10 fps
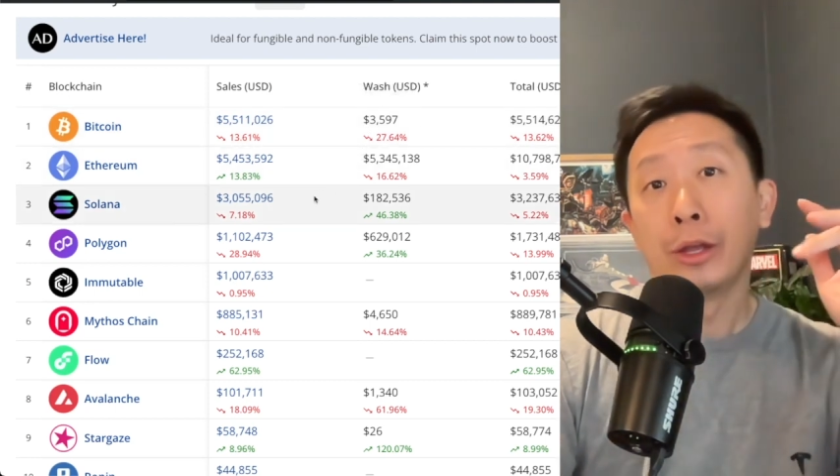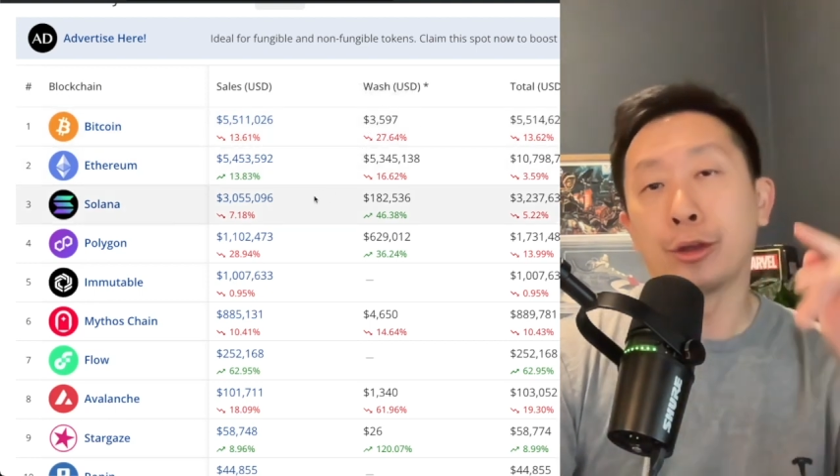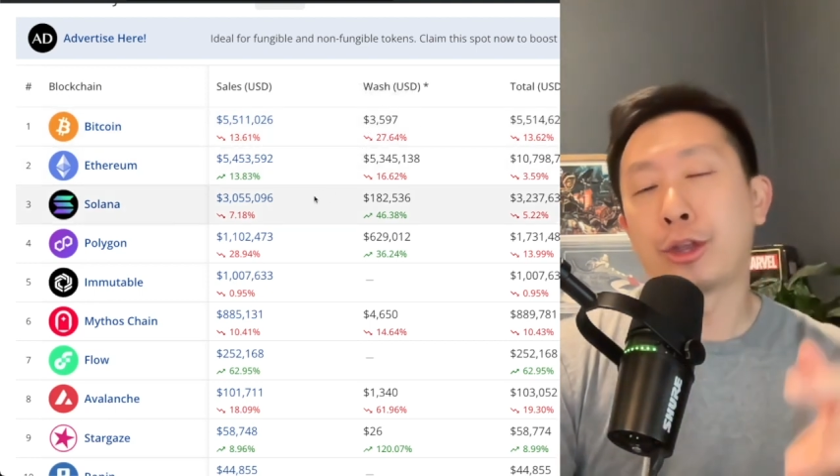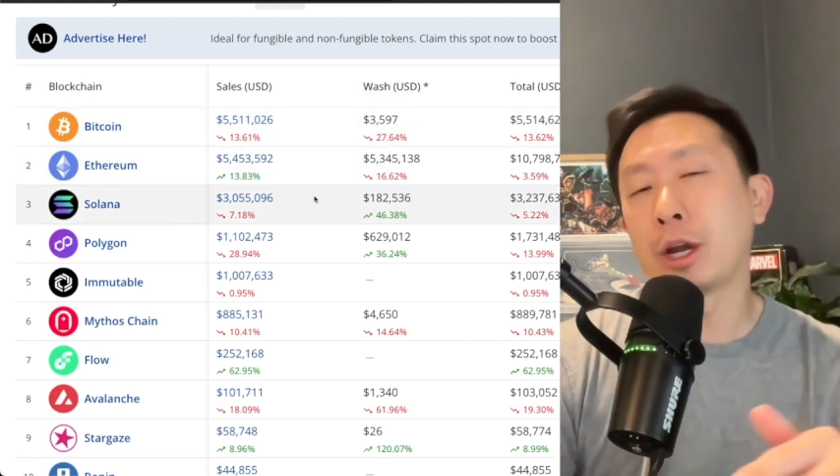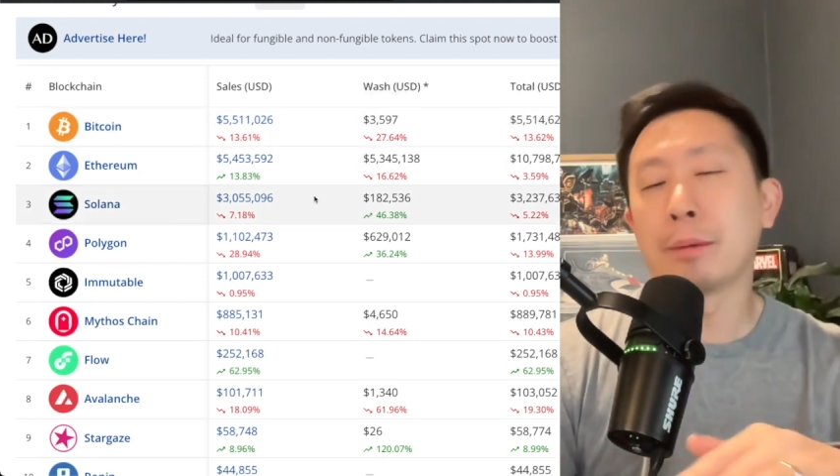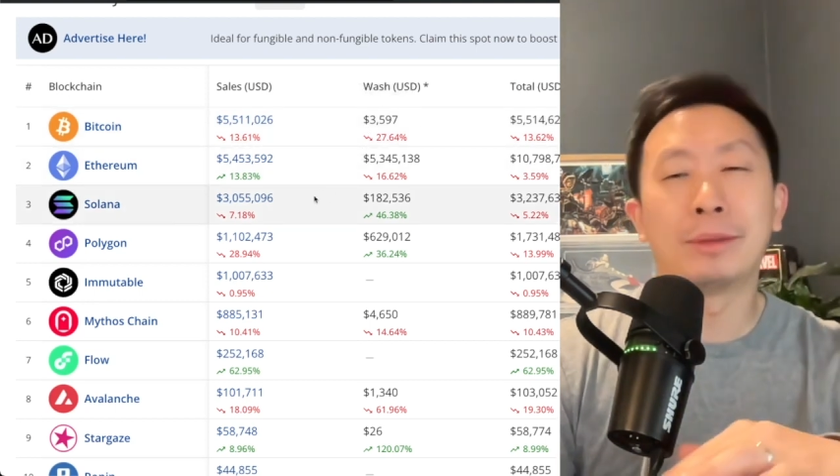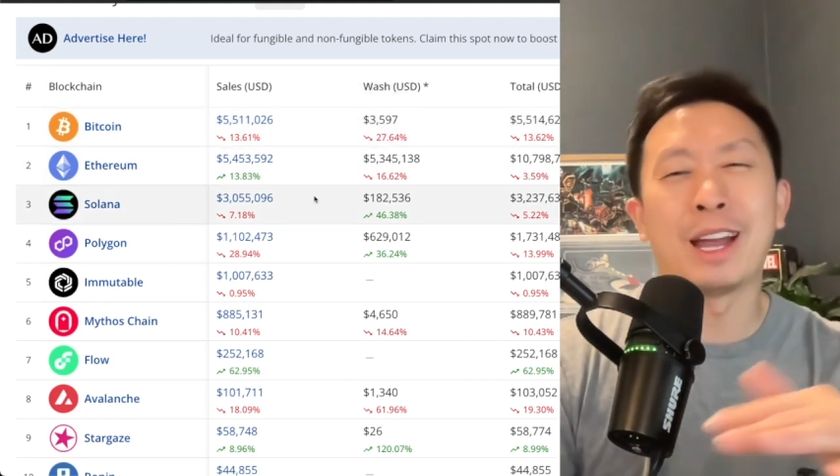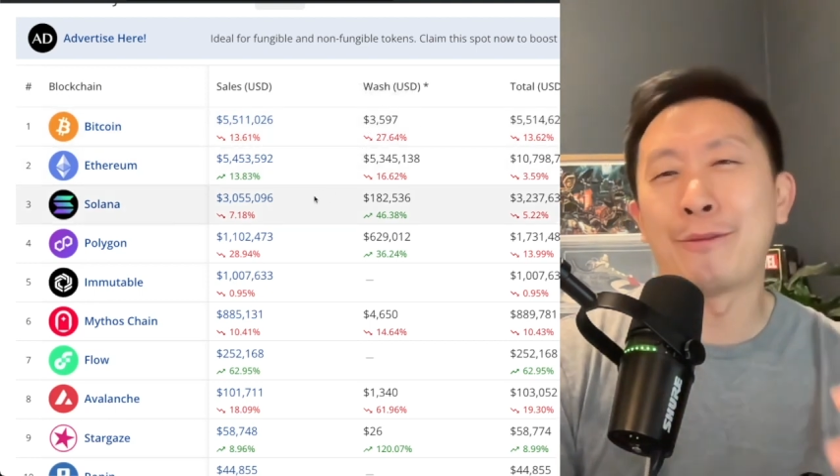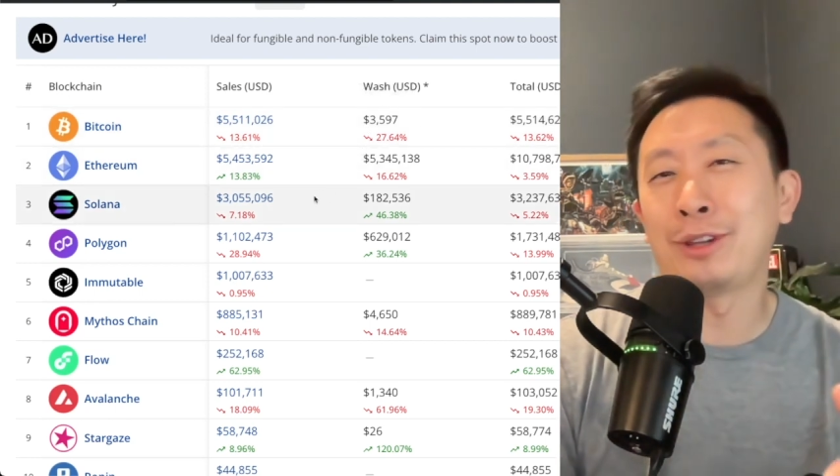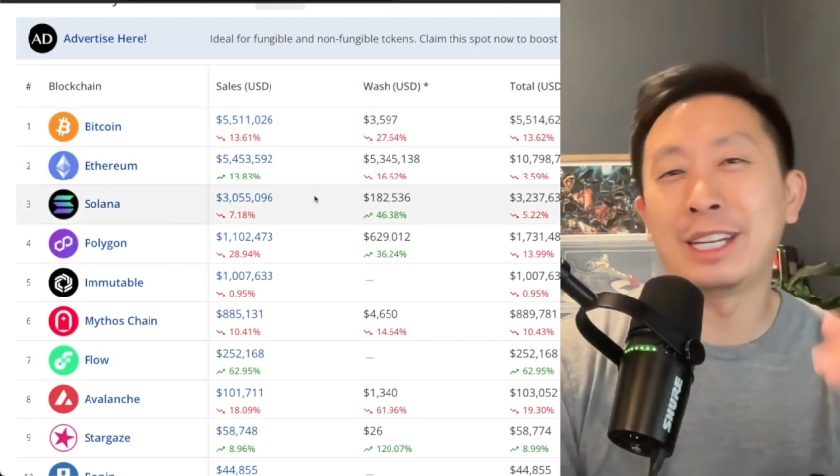Ethereum
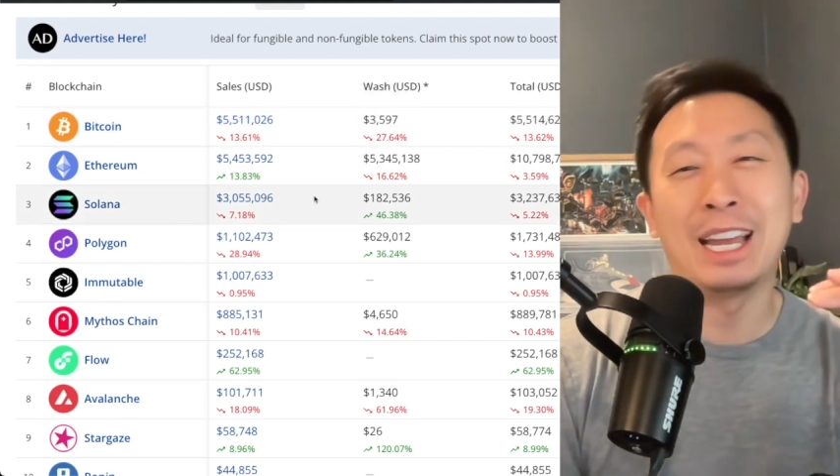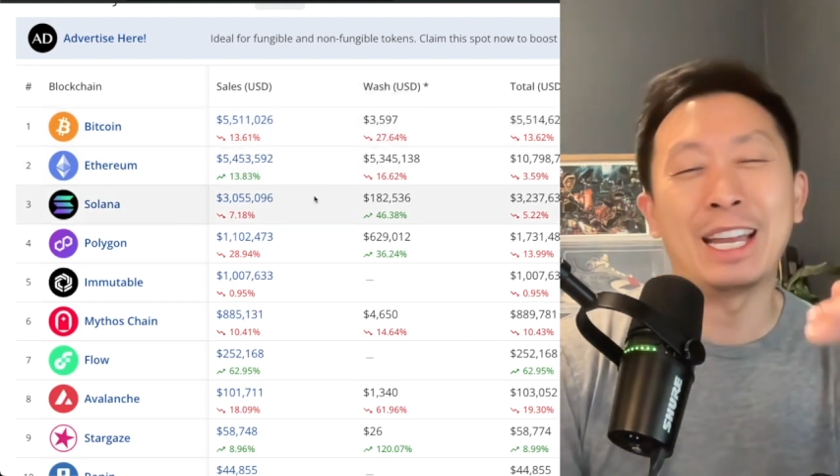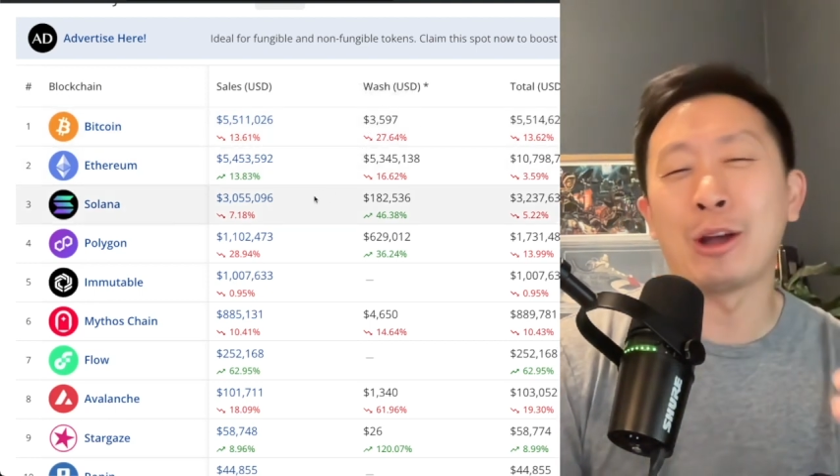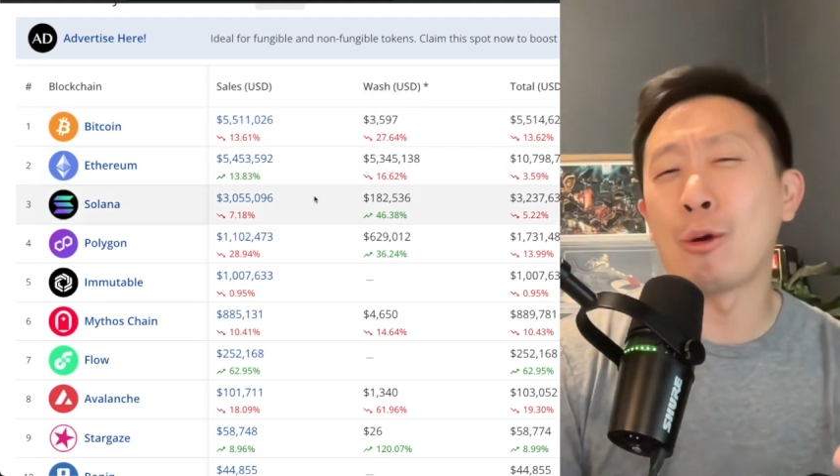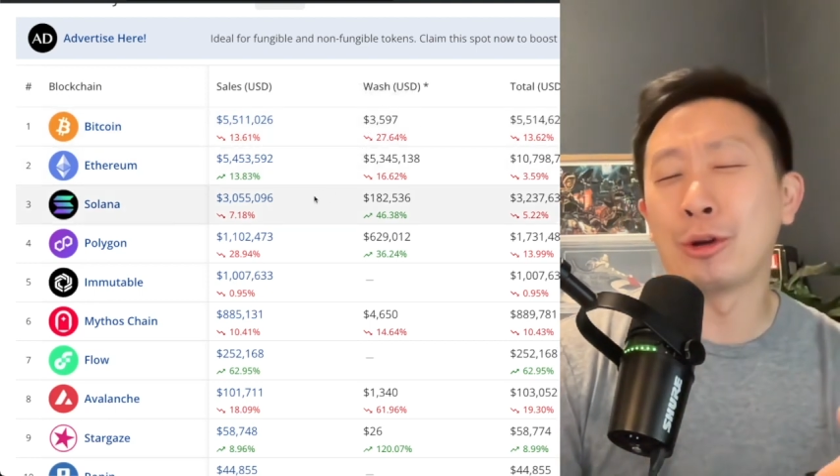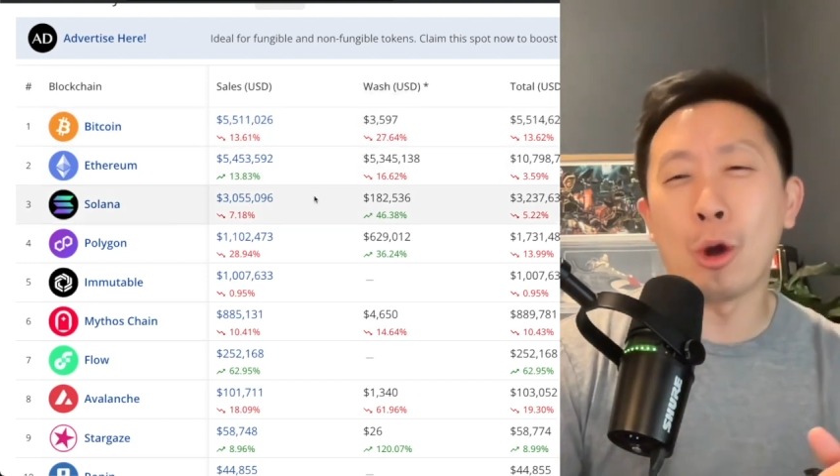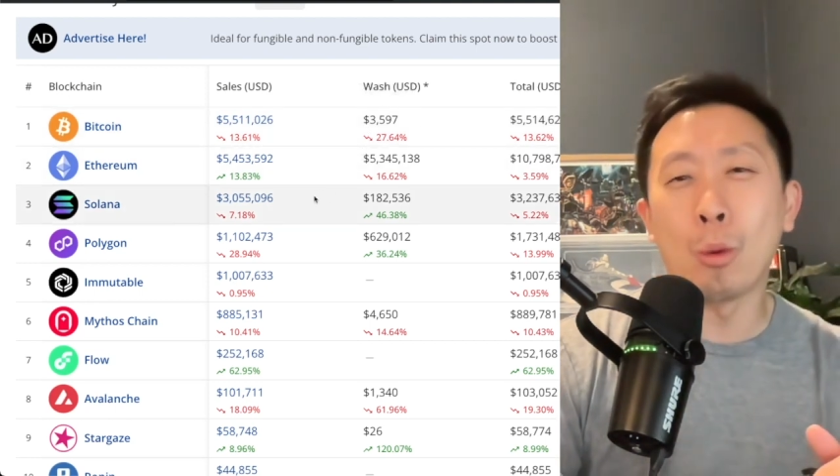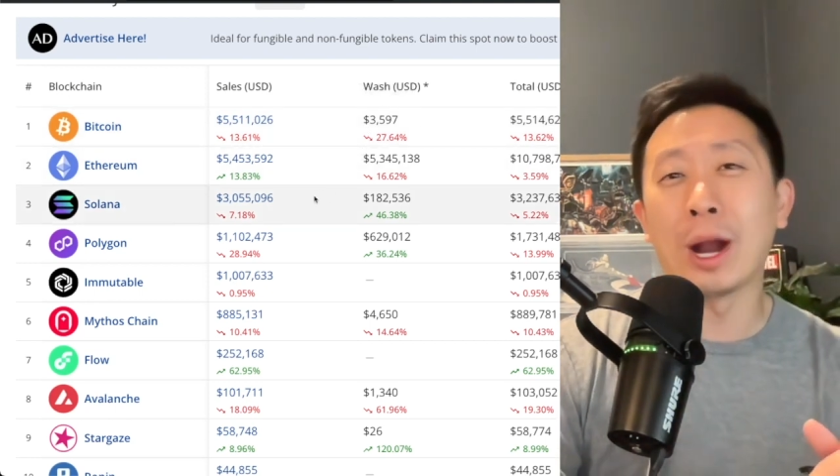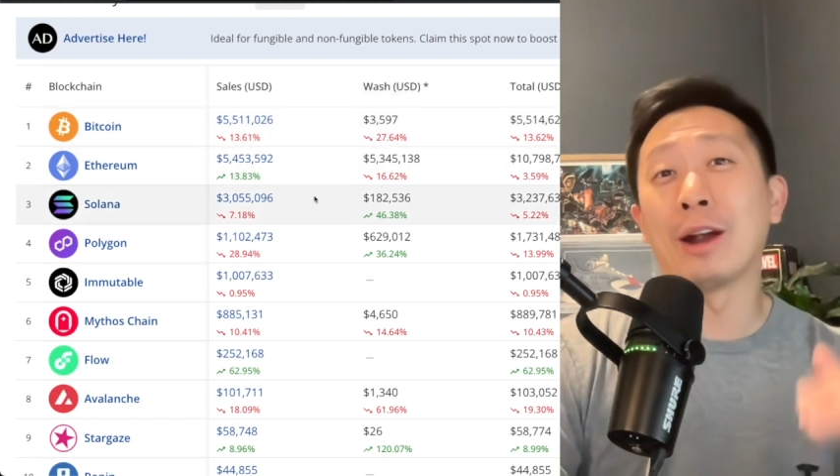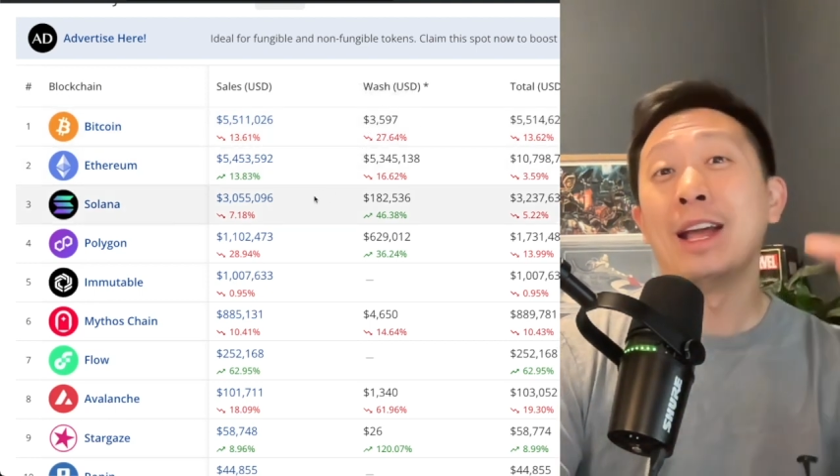definitely ain't going
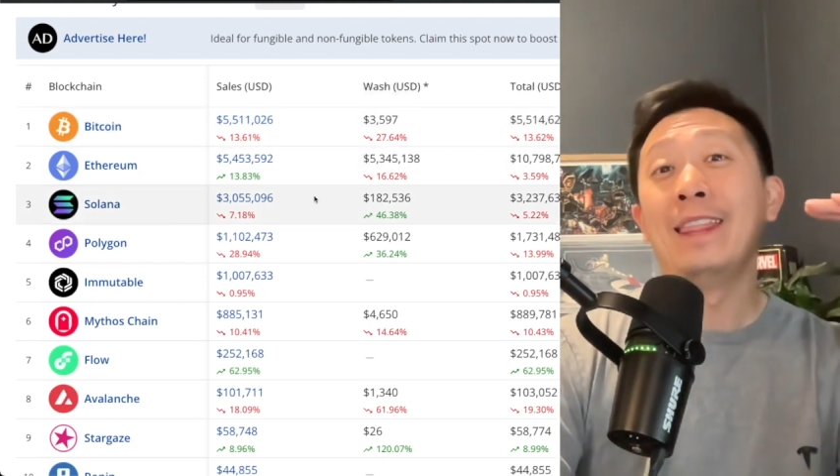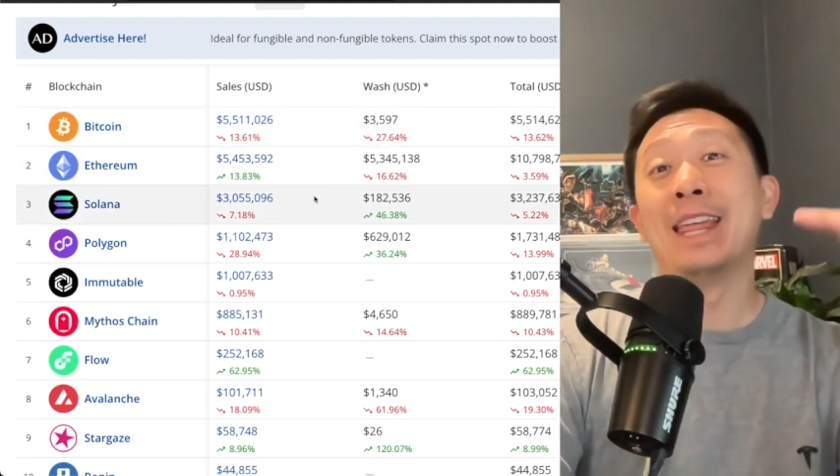nowhere.